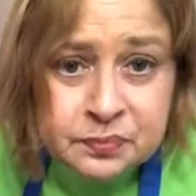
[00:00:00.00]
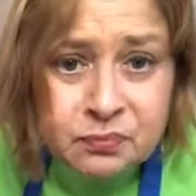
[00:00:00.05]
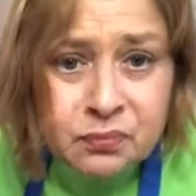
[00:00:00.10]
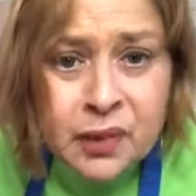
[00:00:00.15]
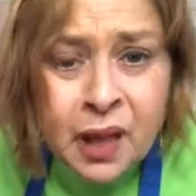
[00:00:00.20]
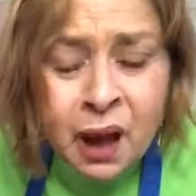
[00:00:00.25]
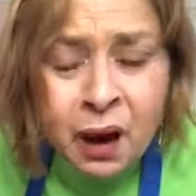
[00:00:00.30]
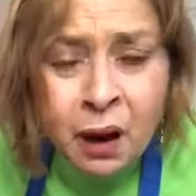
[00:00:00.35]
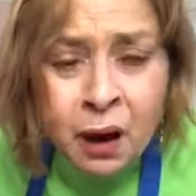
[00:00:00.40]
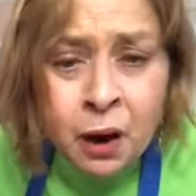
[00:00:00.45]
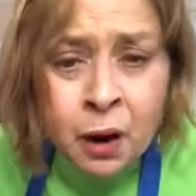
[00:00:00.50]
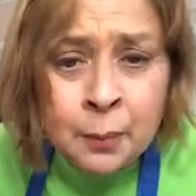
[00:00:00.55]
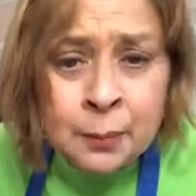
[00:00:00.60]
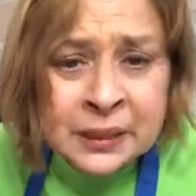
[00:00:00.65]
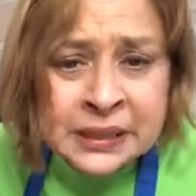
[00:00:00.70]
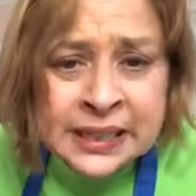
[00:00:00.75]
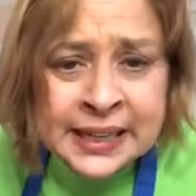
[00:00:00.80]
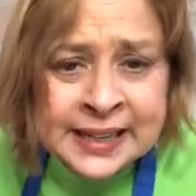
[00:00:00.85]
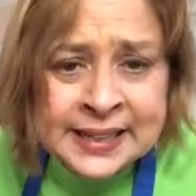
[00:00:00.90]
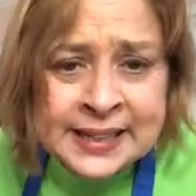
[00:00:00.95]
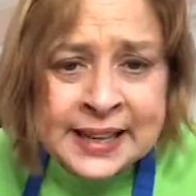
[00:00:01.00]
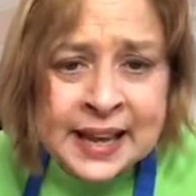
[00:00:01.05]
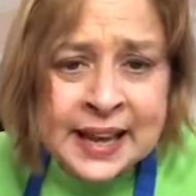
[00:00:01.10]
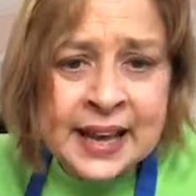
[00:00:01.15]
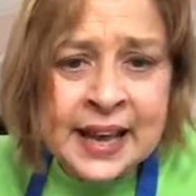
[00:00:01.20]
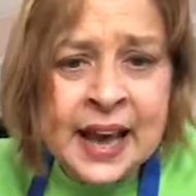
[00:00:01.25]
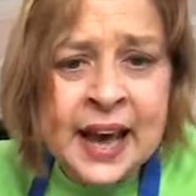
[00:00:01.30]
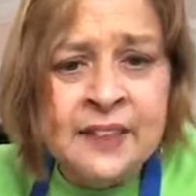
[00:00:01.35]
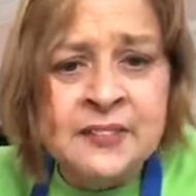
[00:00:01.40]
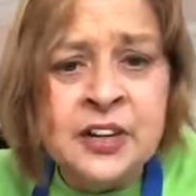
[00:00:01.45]
Oh, Melinda,
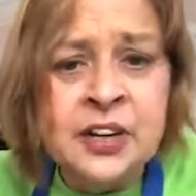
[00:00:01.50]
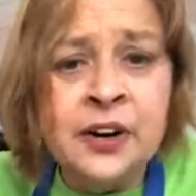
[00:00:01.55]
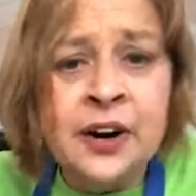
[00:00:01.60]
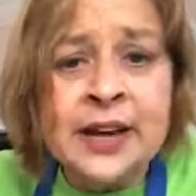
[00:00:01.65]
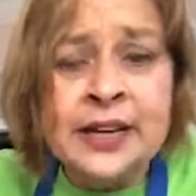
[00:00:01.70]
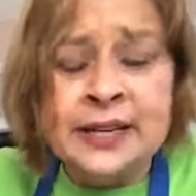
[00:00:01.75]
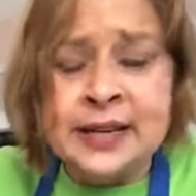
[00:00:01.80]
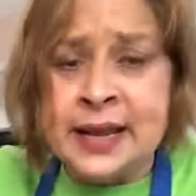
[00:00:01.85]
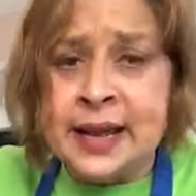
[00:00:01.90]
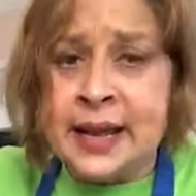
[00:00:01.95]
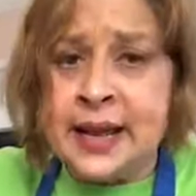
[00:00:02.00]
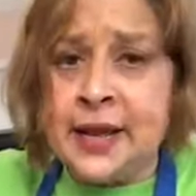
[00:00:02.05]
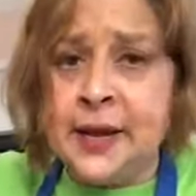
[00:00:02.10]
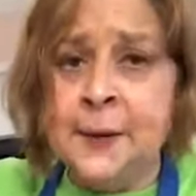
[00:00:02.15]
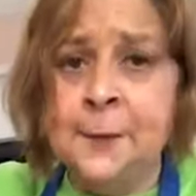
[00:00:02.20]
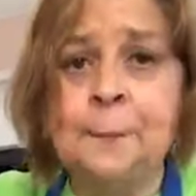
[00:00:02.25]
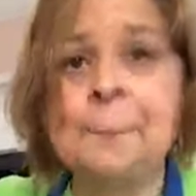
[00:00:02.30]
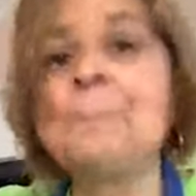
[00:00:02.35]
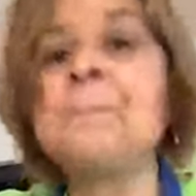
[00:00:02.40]
have a great day.